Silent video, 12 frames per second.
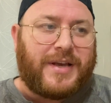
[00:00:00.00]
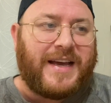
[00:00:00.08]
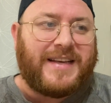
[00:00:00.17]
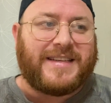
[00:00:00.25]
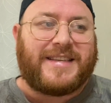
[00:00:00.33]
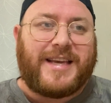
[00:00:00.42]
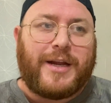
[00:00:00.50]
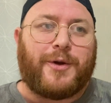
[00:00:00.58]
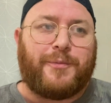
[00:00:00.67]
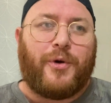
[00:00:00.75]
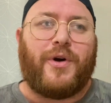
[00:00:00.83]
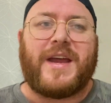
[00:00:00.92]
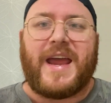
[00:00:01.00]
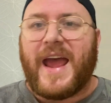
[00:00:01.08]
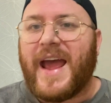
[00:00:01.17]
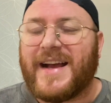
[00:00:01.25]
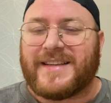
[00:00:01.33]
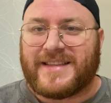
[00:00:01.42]
Cedar Point
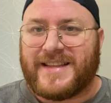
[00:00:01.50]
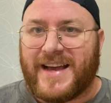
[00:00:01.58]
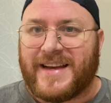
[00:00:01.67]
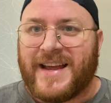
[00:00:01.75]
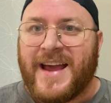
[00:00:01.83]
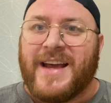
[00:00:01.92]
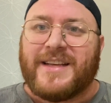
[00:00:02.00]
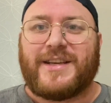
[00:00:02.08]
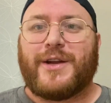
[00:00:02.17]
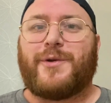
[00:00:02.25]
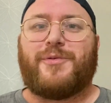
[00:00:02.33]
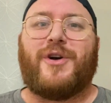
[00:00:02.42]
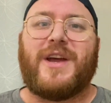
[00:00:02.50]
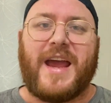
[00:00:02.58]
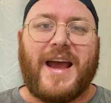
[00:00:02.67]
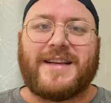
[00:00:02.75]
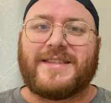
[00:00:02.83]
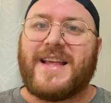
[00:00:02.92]
has that. Cedar Point
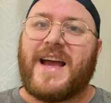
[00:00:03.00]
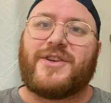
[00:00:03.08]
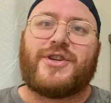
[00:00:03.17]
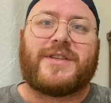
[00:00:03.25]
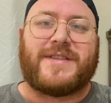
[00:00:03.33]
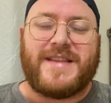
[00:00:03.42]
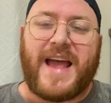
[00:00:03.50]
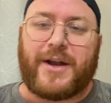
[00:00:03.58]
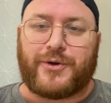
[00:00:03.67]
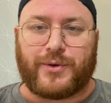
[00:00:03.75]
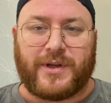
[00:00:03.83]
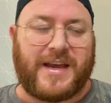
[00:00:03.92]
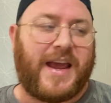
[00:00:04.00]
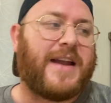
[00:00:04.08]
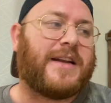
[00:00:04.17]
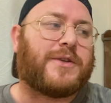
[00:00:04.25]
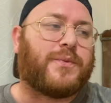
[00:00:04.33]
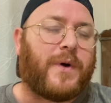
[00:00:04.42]
has that just naturally,
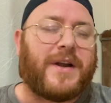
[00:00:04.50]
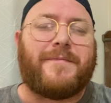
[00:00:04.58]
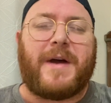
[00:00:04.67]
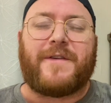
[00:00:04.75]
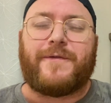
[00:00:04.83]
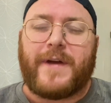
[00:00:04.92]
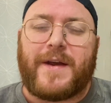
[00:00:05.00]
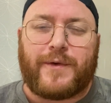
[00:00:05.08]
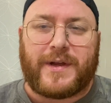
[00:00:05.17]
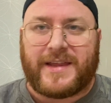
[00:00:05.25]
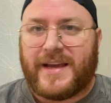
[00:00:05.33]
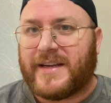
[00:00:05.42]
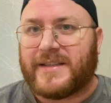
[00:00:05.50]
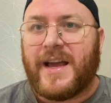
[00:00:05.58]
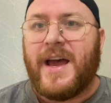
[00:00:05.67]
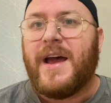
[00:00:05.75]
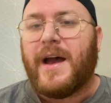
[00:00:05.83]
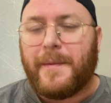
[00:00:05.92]
and it's one of my favorite things
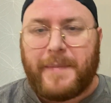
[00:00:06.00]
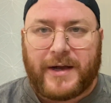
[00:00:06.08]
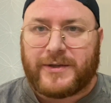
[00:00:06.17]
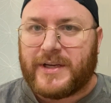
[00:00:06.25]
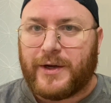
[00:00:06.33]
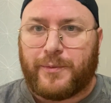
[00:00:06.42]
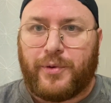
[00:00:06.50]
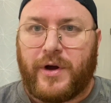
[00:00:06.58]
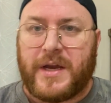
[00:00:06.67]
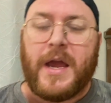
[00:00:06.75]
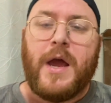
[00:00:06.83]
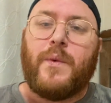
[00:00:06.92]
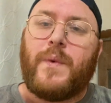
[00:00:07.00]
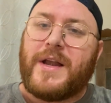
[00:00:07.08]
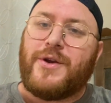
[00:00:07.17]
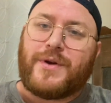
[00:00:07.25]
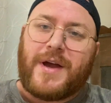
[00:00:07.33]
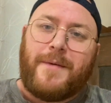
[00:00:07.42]
about Cedar Point.
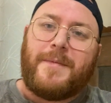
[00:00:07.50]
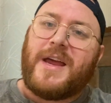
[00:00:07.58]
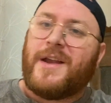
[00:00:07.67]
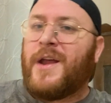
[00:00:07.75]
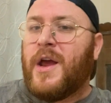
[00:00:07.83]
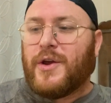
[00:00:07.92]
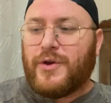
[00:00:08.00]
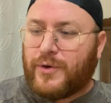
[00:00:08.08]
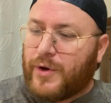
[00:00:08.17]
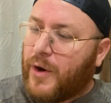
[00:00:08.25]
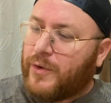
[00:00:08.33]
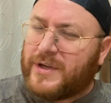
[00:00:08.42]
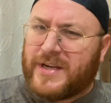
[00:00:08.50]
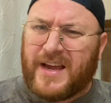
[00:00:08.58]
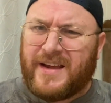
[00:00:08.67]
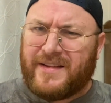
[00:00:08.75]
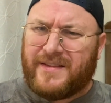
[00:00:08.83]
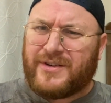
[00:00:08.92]
When you come in, you go
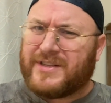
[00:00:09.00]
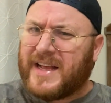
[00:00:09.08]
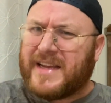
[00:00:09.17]
to, there's like